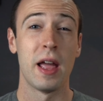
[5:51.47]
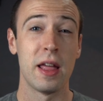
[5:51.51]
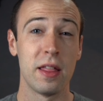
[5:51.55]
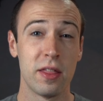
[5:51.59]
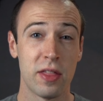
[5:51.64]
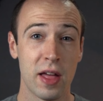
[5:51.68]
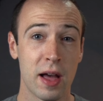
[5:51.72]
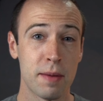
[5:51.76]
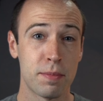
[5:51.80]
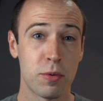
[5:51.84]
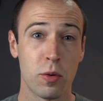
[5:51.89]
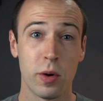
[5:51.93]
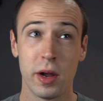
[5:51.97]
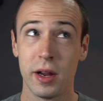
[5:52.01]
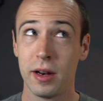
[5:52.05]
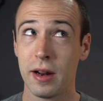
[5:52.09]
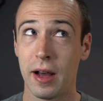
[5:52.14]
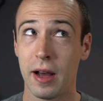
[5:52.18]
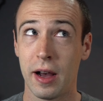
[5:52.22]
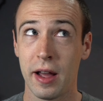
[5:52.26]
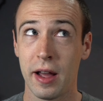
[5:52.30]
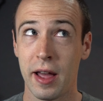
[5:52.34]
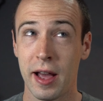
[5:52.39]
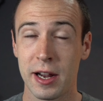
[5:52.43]
At that point,
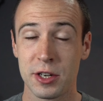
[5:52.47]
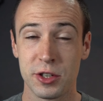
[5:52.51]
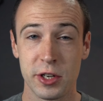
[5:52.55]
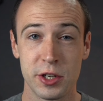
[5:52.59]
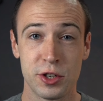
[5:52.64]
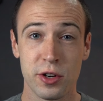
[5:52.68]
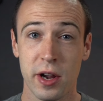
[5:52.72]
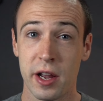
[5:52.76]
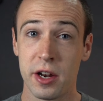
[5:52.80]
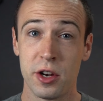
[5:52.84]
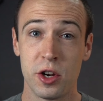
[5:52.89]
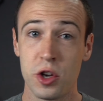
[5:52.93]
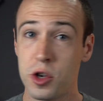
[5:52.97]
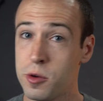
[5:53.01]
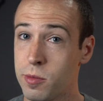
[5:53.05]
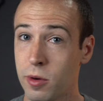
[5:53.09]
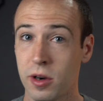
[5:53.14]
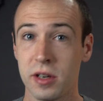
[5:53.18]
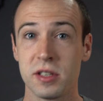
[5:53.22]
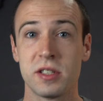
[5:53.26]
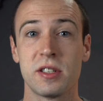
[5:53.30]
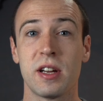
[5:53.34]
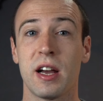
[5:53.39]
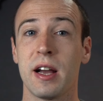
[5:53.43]
I actually tried
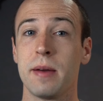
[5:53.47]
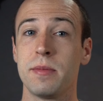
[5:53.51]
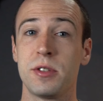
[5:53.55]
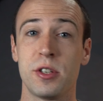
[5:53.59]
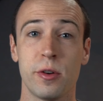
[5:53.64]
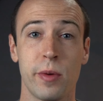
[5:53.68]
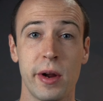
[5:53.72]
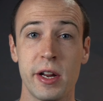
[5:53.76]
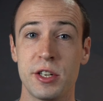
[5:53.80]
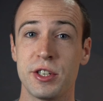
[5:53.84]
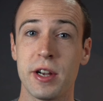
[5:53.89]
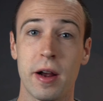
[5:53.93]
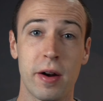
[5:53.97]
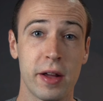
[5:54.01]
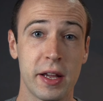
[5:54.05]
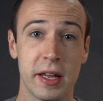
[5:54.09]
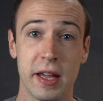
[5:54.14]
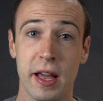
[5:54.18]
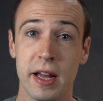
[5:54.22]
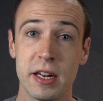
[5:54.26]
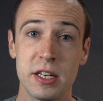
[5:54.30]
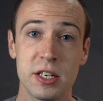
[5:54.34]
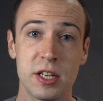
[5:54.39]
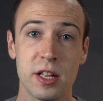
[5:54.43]
numerous times to reach out
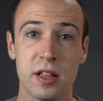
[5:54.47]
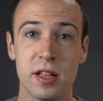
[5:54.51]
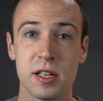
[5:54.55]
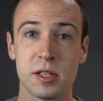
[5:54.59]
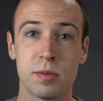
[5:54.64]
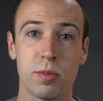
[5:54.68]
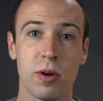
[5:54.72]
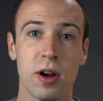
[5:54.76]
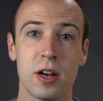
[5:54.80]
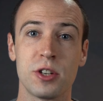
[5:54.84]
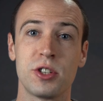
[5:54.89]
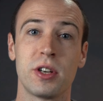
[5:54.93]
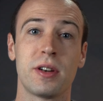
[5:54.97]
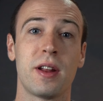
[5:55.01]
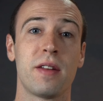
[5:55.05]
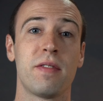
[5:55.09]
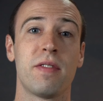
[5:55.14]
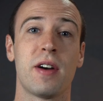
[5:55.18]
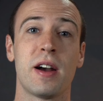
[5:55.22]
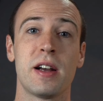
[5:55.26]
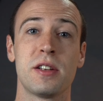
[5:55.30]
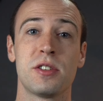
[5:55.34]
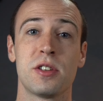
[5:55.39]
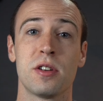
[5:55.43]
again to this project
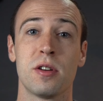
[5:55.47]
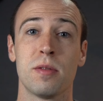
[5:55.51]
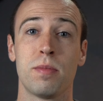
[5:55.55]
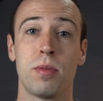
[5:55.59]
advisor,